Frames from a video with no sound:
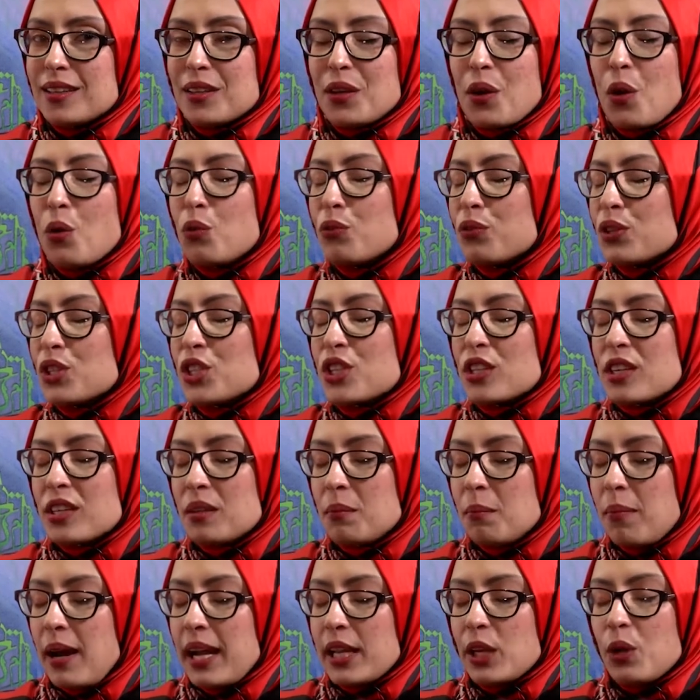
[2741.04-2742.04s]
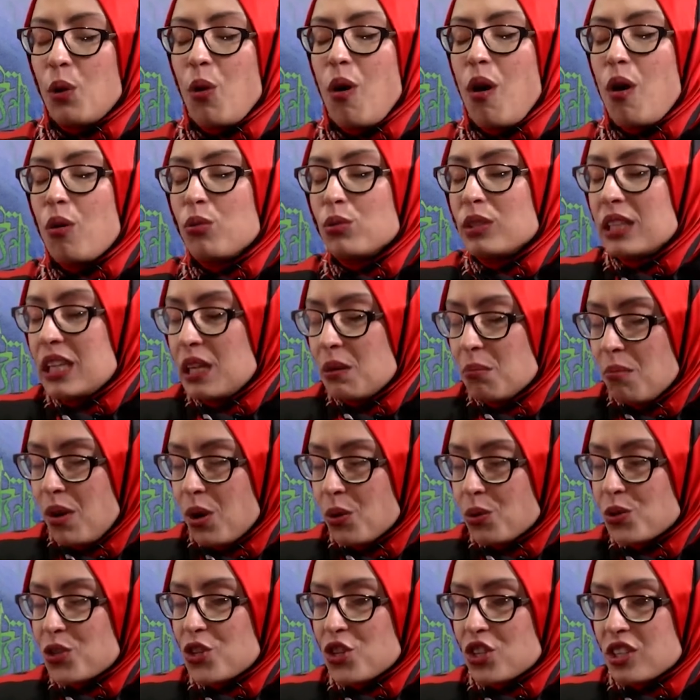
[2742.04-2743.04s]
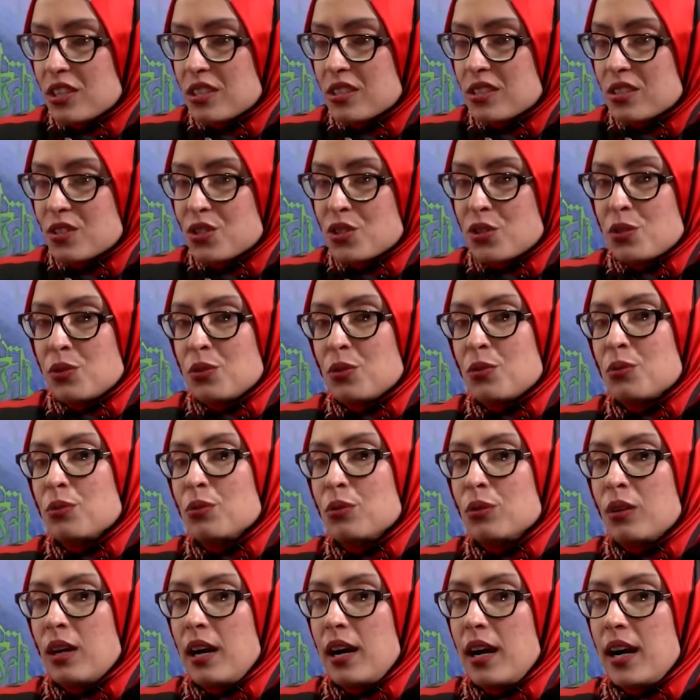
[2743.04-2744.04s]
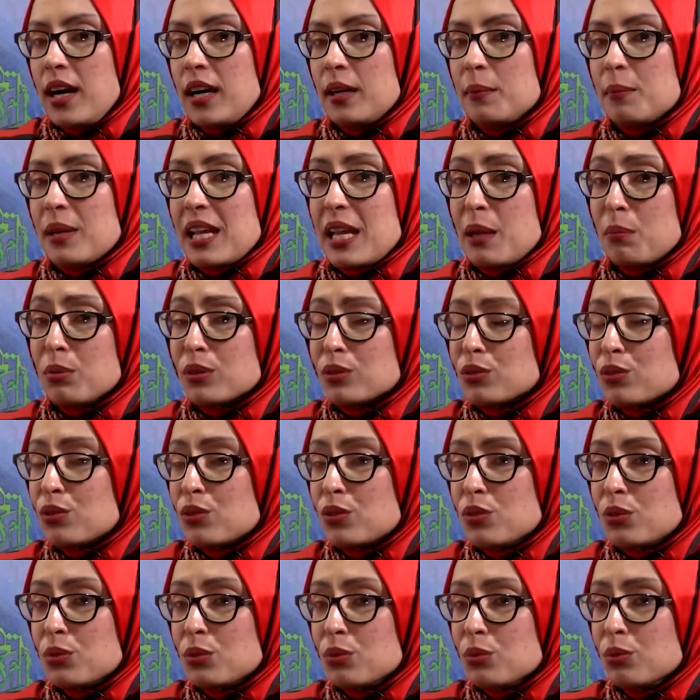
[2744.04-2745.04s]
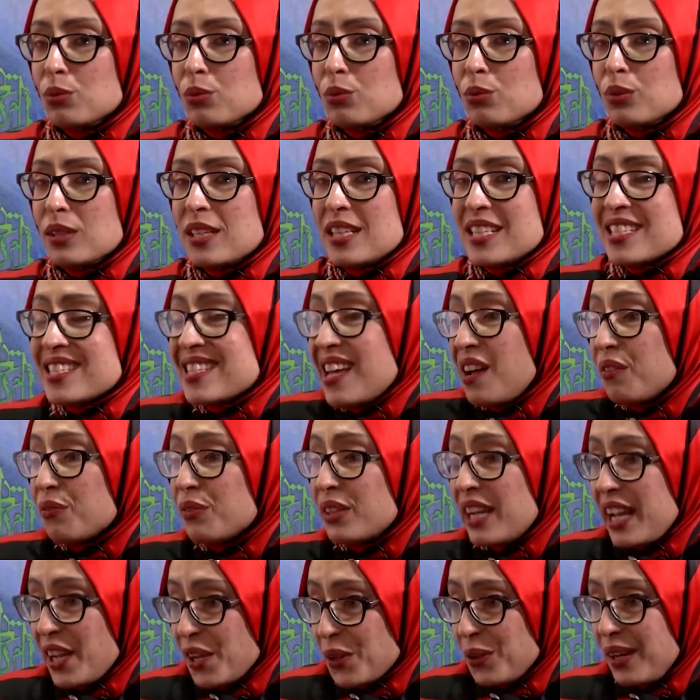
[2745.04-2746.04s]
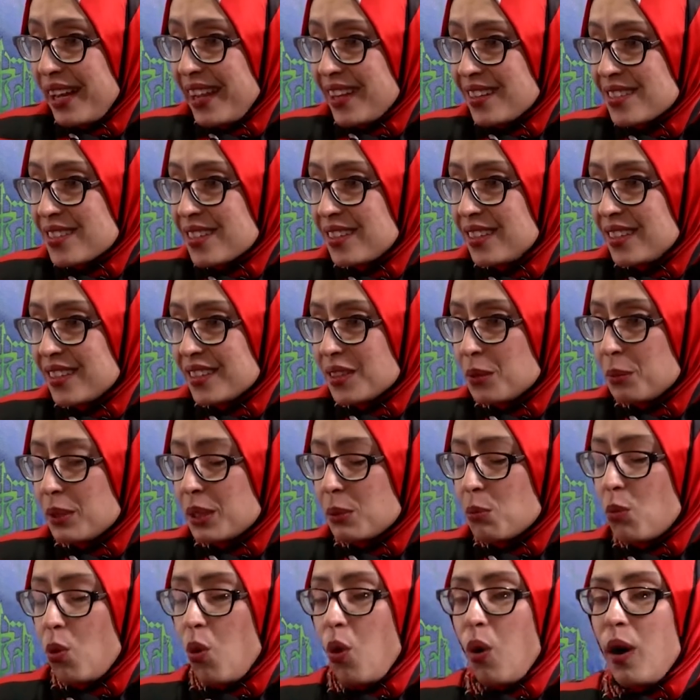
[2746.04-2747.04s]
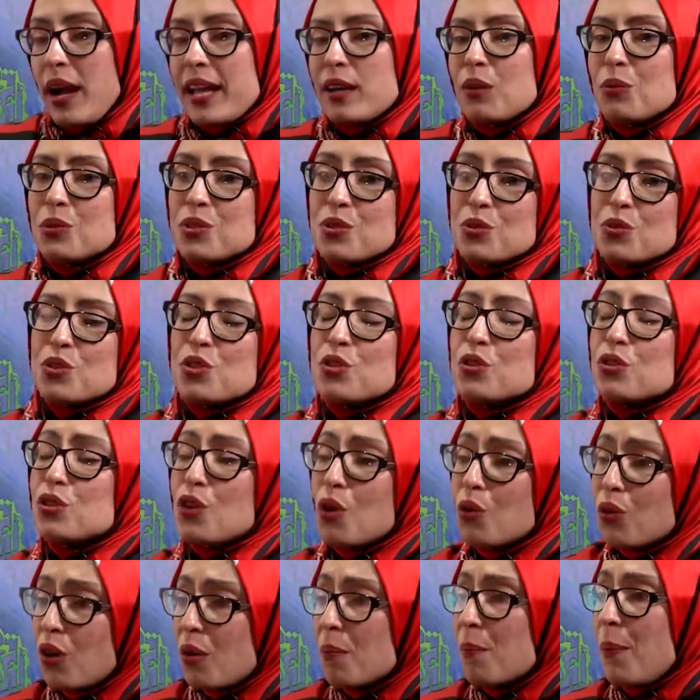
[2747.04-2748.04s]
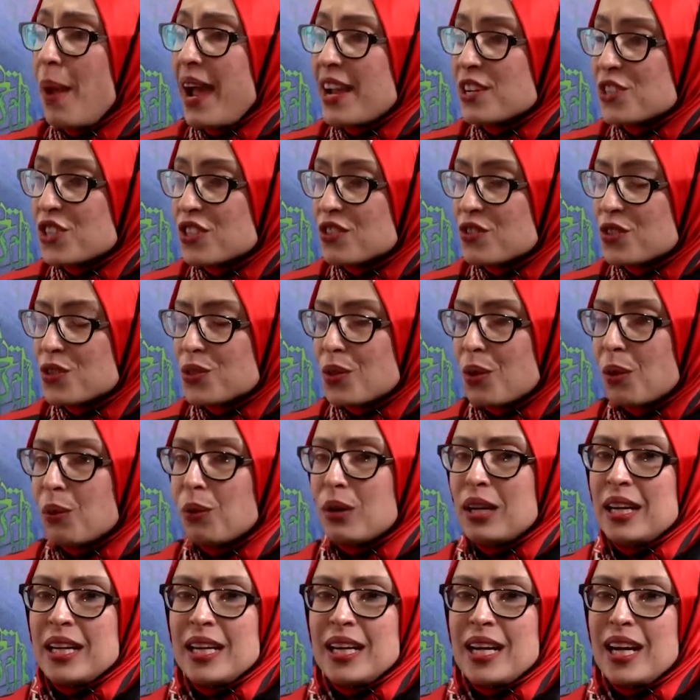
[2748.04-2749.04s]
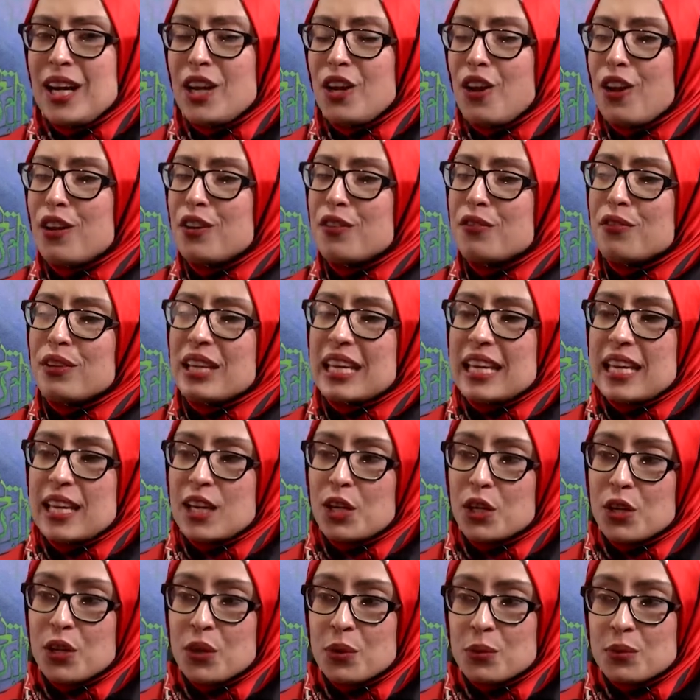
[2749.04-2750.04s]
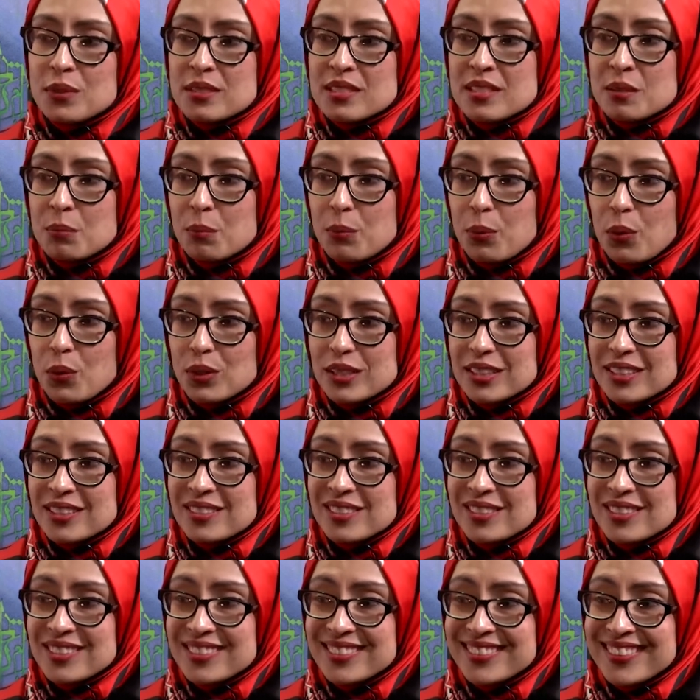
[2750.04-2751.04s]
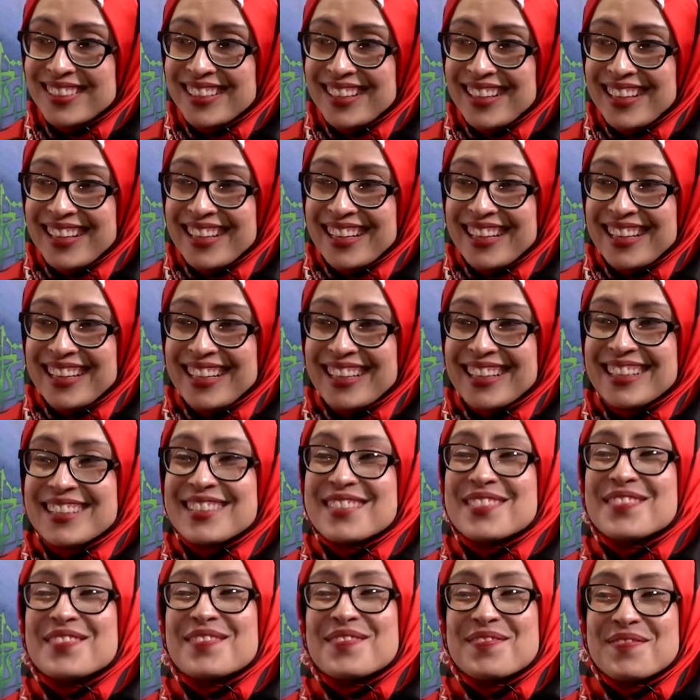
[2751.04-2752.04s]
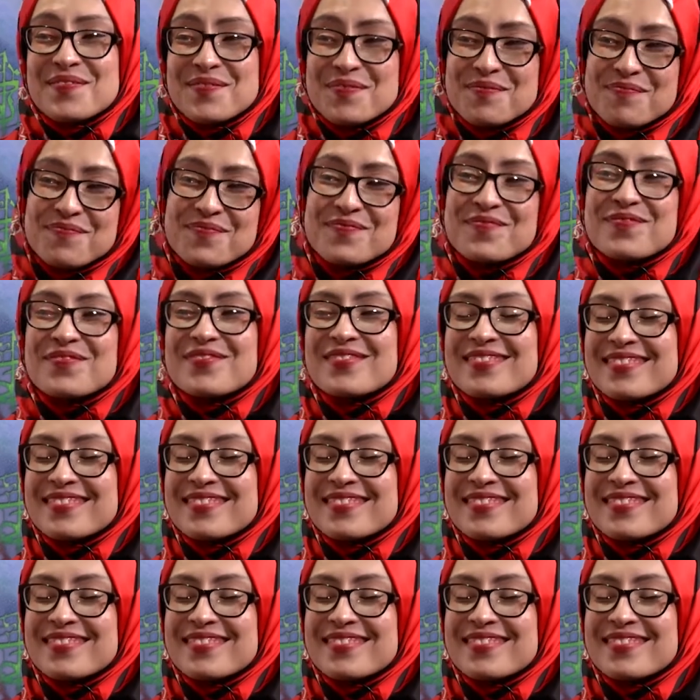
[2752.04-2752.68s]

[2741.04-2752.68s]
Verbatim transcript: overturned by your own emotions. Yes. You are um, able to self regulate a little bit more and also show compassion. So, a lot of EQ is important. I was going to ask you